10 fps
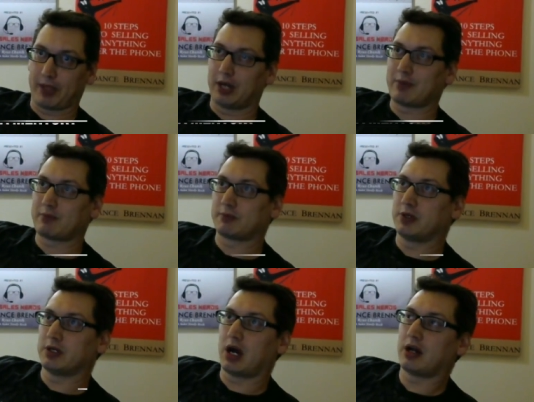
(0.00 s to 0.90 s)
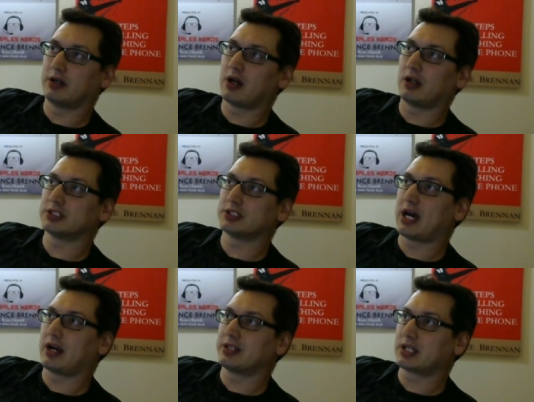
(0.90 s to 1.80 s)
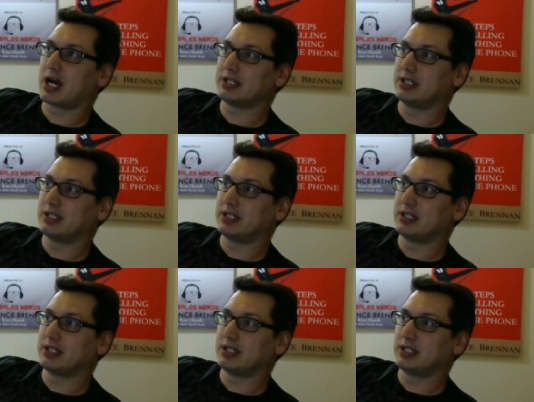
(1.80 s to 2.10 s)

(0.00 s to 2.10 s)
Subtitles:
And I remember putting $100 down on this guy's